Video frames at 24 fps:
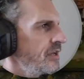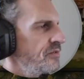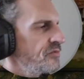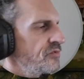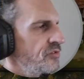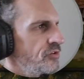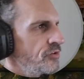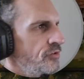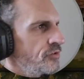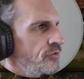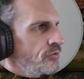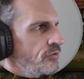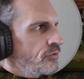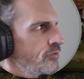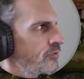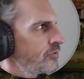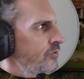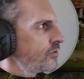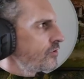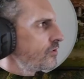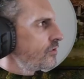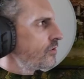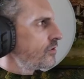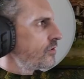if you
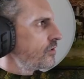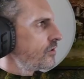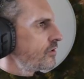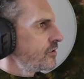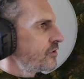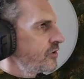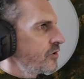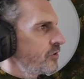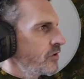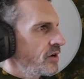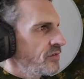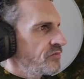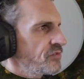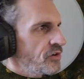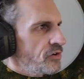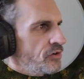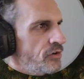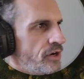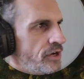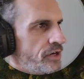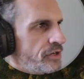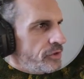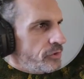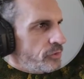don't have to
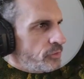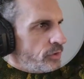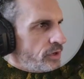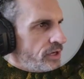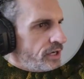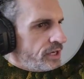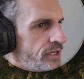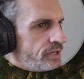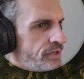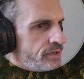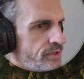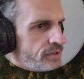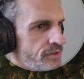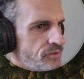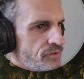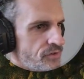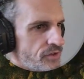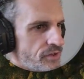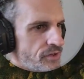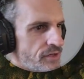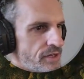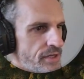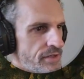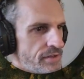go out of your way, it's a
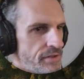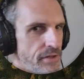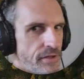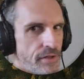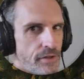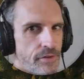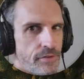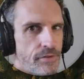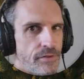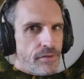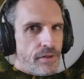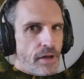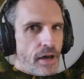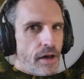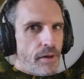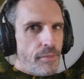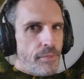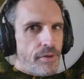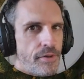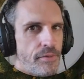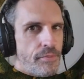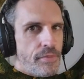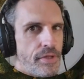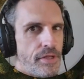good idea to
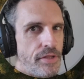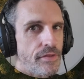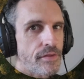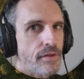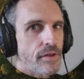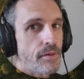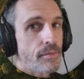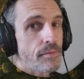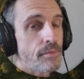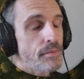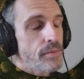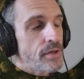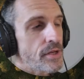stop and meet them,